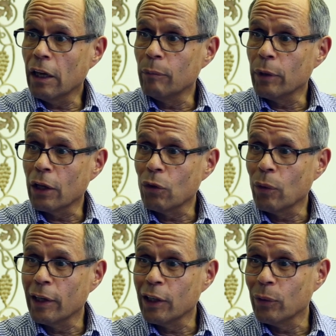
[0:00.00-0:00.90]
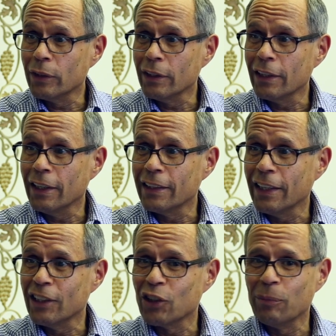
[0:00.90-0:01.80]
I mean, I don't want anyone to think
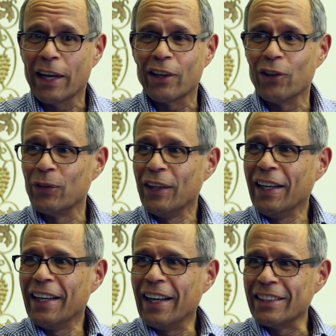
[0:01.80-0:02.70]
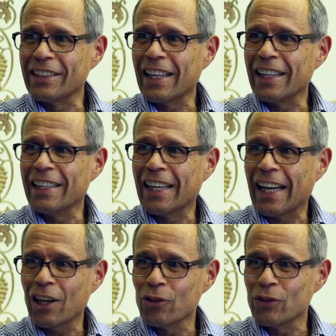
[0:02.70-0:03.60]
that it's a matter of assigning
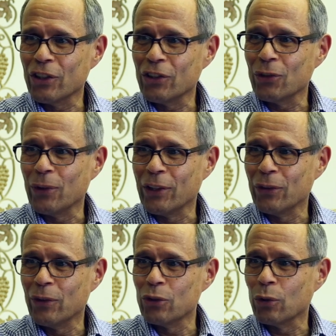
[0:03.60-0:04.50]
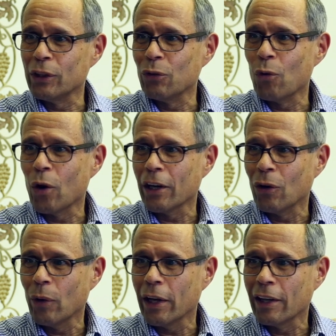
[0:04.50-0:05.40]
housing to an individual and then walking
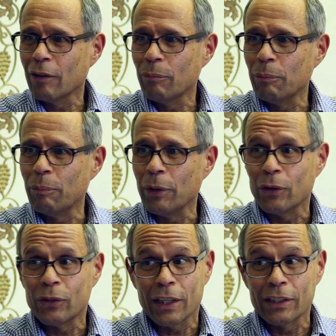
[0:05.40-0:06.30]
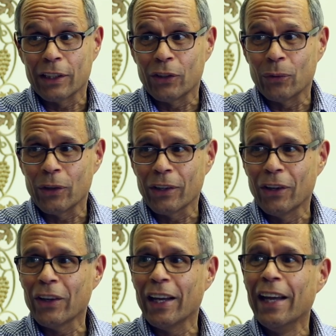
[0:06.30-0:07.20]
away, because that's not going to work,
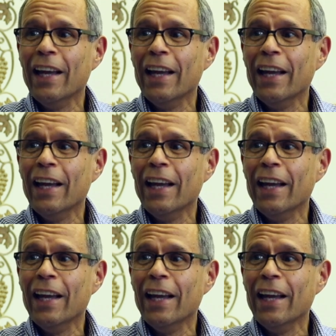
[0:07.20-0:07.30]
okay?